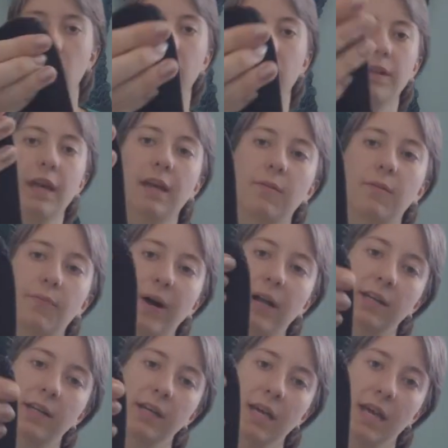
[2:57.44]
torn yet,
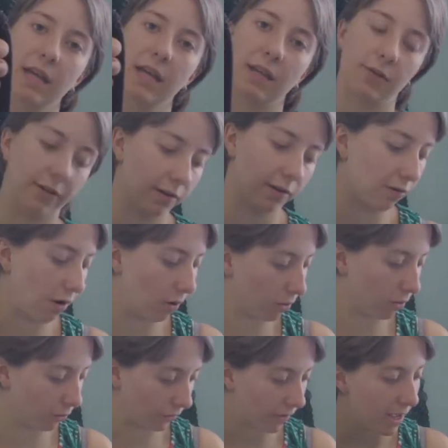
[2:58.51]
but there is a lot of
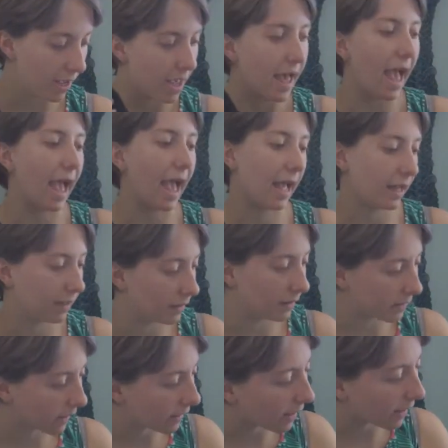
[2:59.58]
holes,
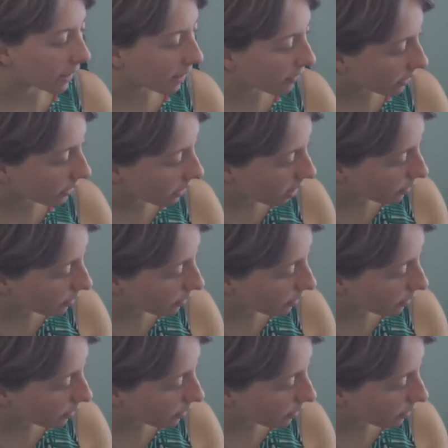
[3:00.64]
and there's a